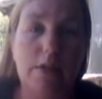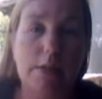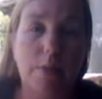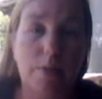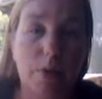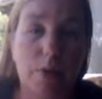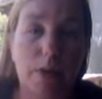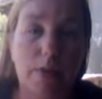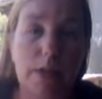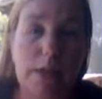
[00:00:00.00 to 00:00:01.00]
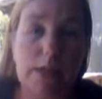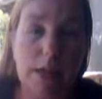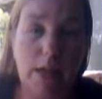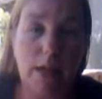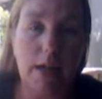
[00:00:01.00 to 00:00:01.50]
Some of you who live in a
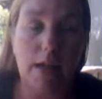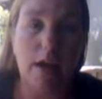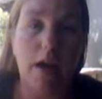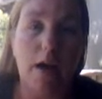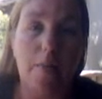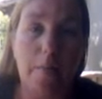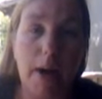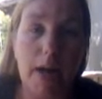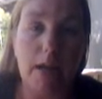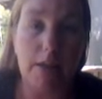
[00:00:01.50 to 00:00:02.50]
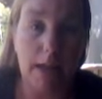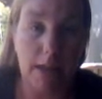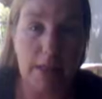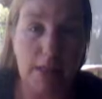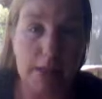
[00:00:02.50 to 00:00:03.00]
city might
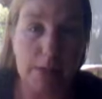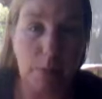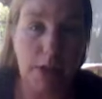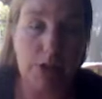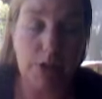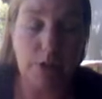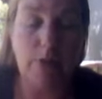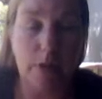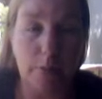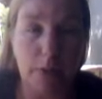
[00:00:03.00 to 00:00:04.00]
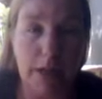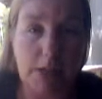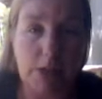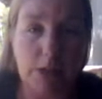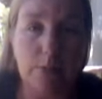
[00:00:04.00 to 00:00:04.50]
not think this applies to you. It
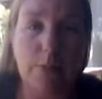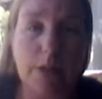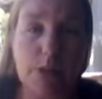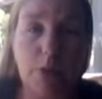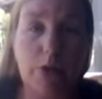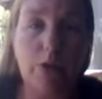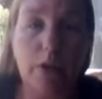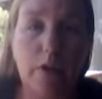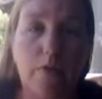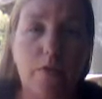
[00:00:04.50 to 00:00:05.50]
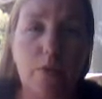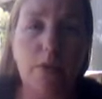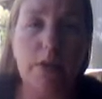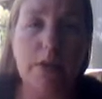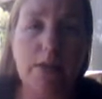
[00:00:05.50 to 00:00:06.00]
applies to you because what you're looking
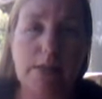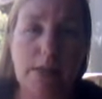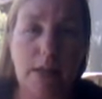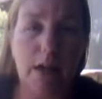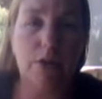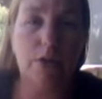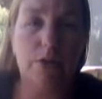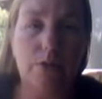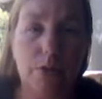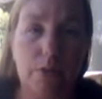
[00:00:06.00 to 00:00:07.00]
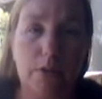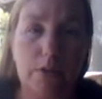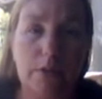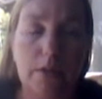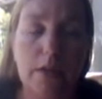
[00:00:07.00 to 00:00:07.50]
for is the
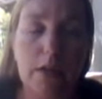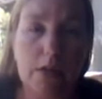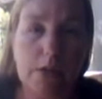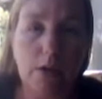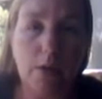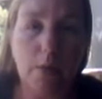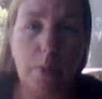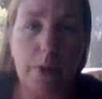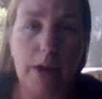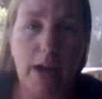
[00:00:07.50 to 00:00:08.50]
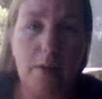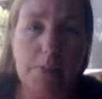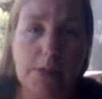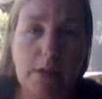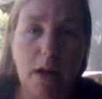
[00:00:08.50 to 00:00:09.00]
unusual. So
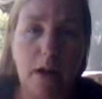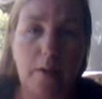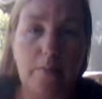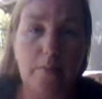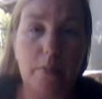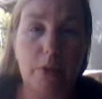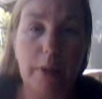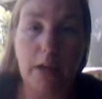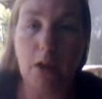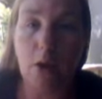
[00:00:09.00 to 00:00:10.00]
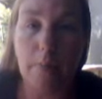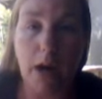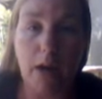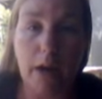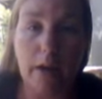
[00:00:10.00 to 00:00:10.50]
perhaps you may go
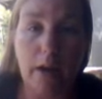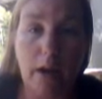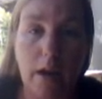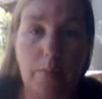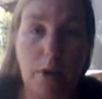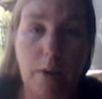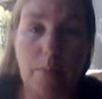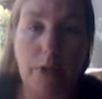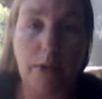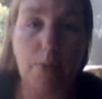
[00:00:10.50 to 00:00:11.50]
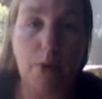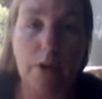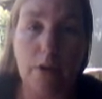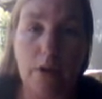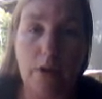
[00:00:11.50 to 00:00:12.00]
by a property
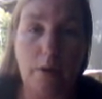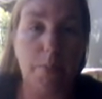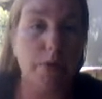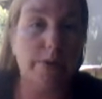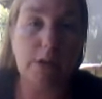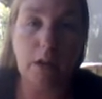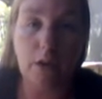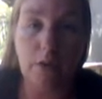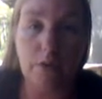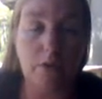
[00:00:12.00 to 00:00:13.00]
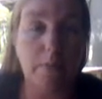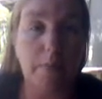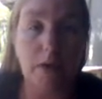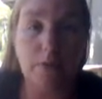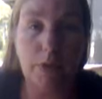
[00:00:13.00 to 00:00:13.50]
where there are birds all over or
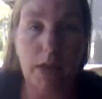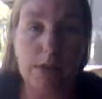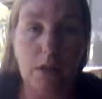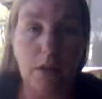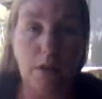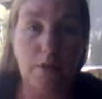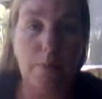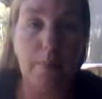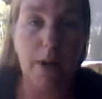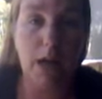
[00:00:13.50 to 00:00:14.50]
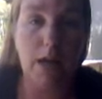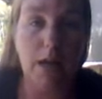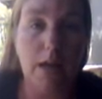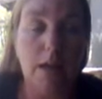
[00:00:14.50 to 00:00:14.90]
butterflies all over, but